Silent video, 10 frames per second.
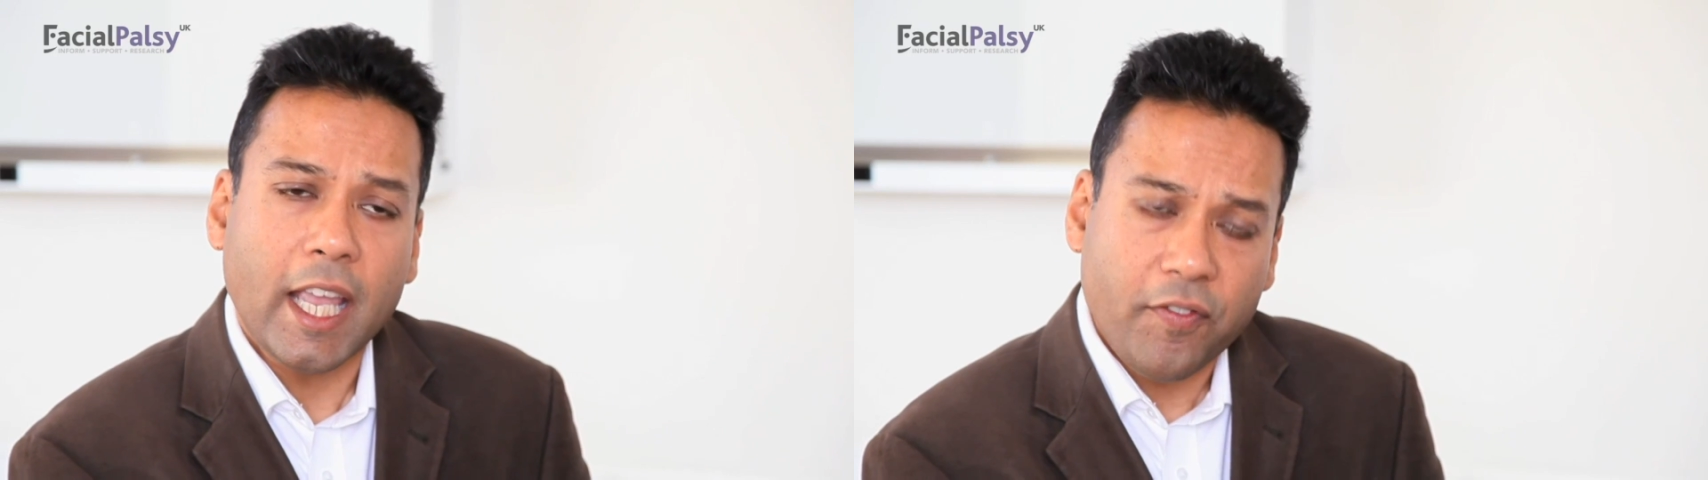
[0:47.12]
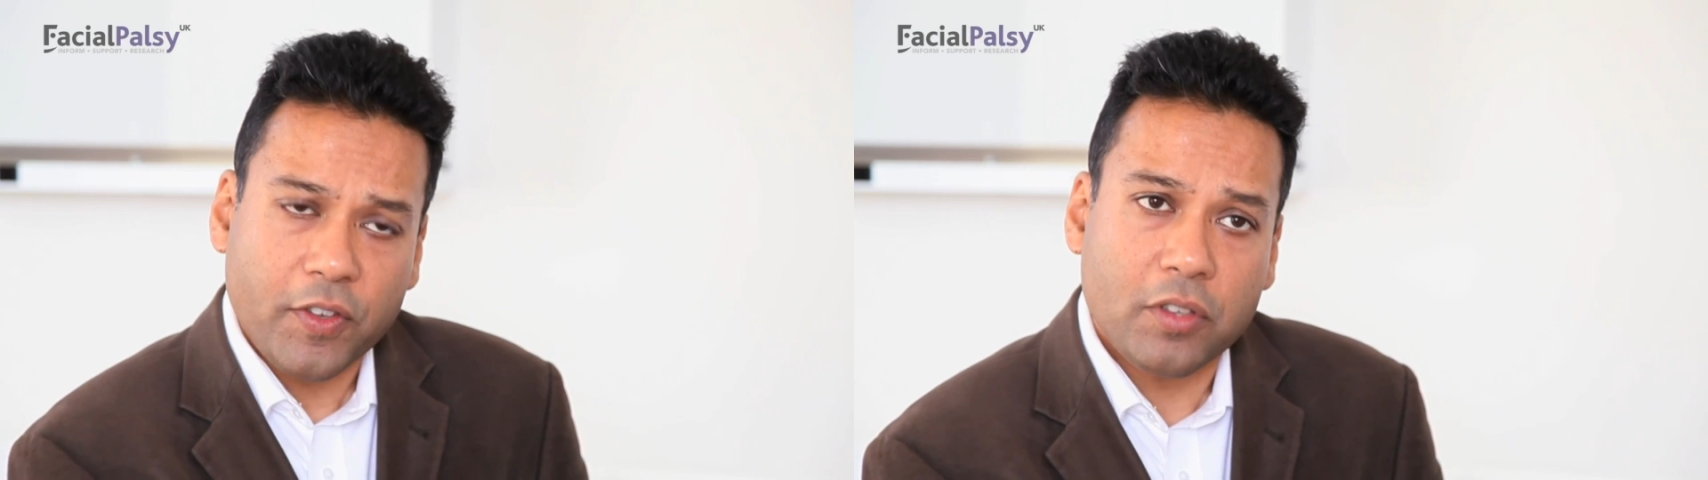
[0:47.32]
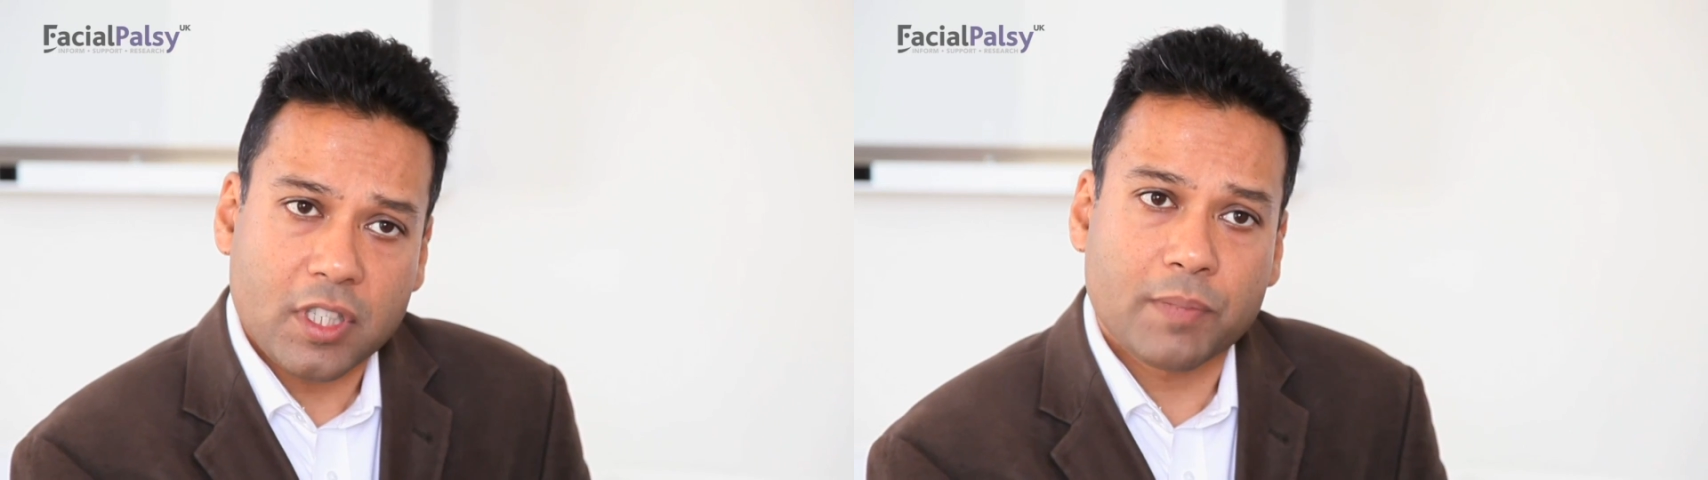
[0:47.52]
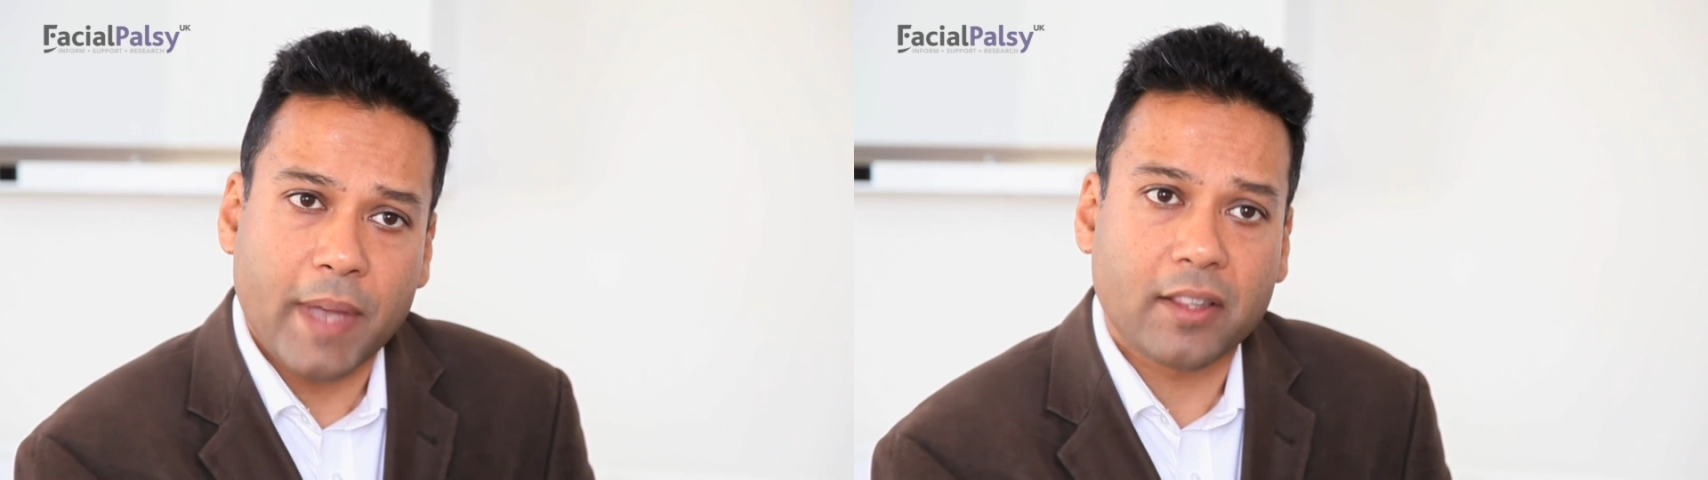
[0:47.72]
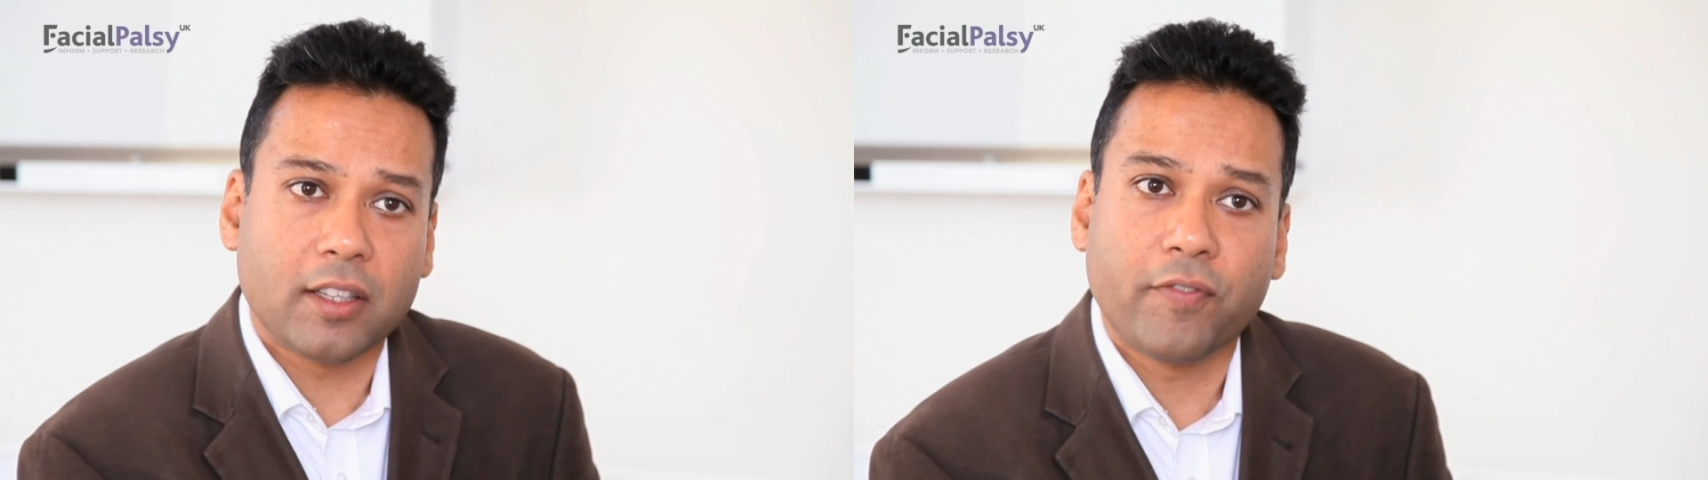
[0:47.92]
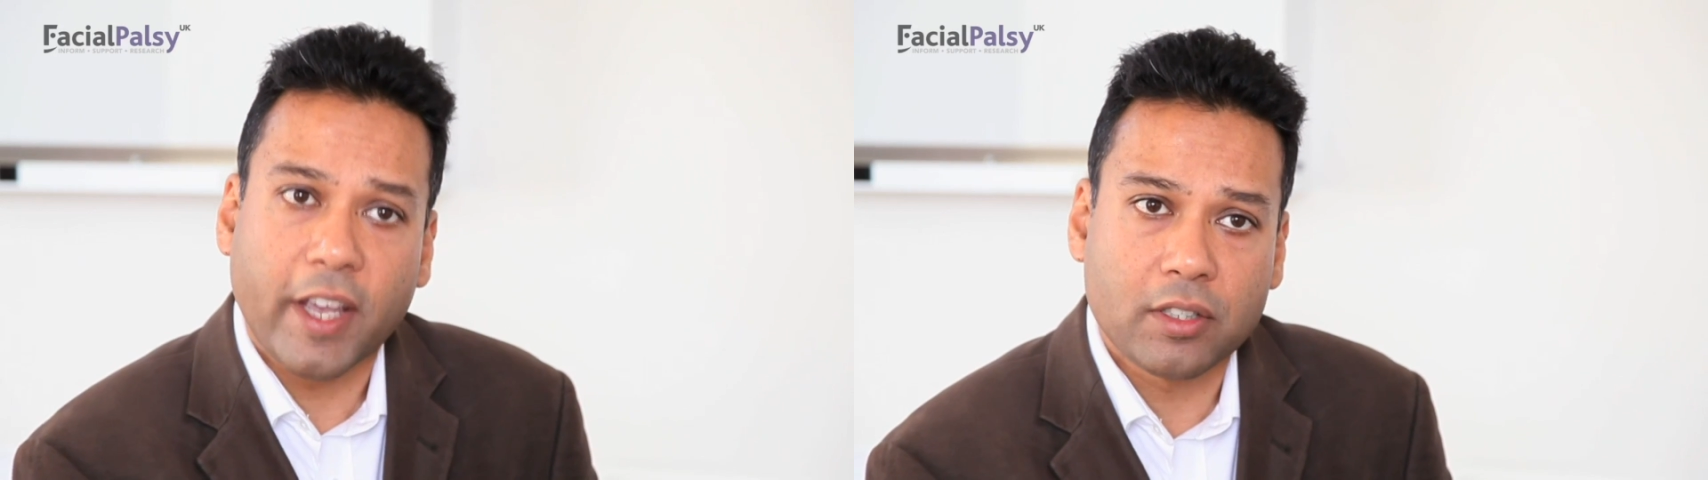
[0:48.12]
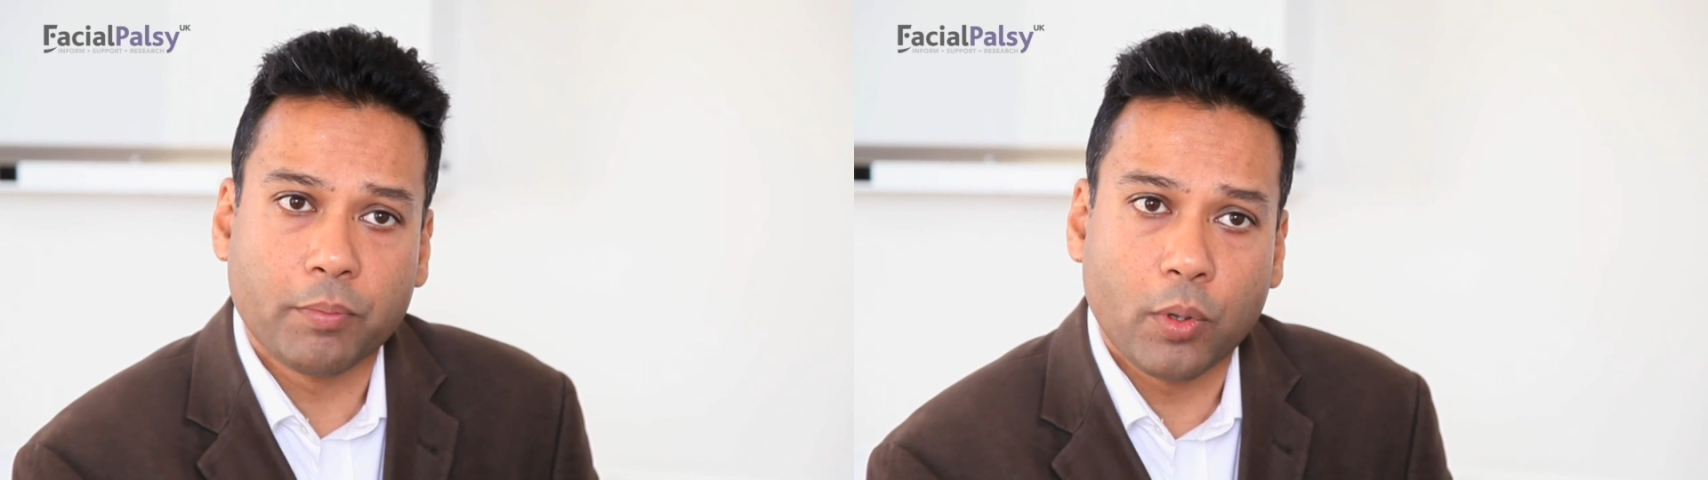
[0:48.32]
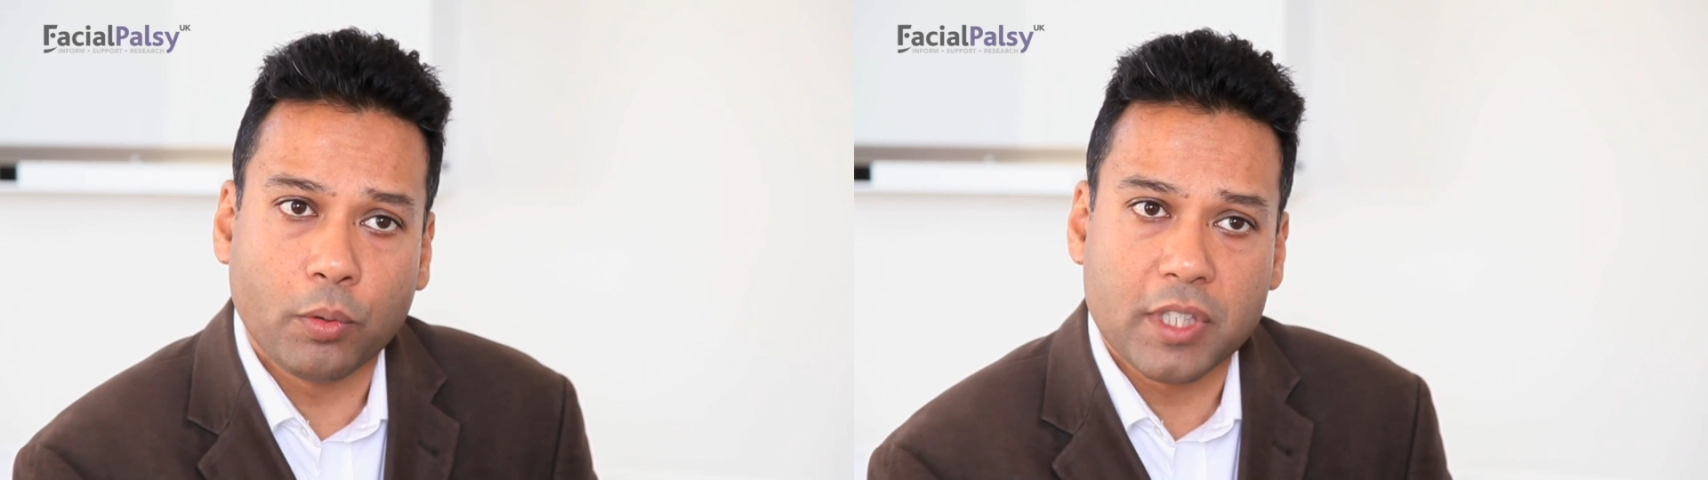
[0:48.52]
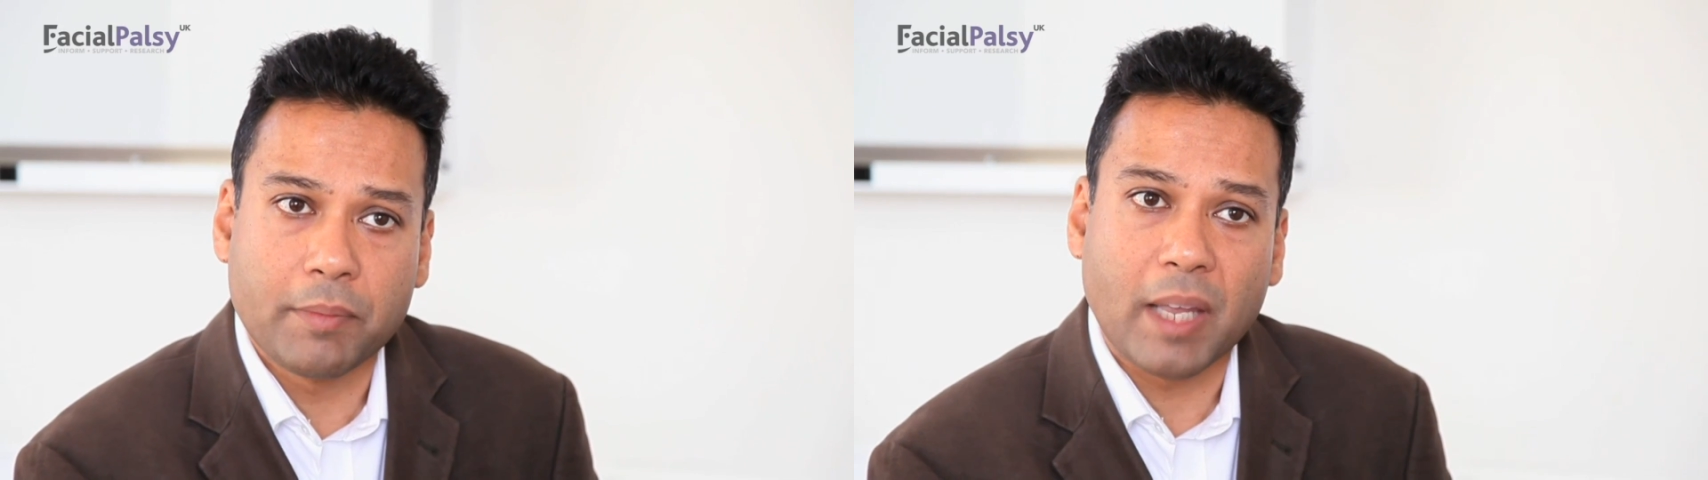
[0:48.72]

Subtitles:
If you suspect that the facial palsy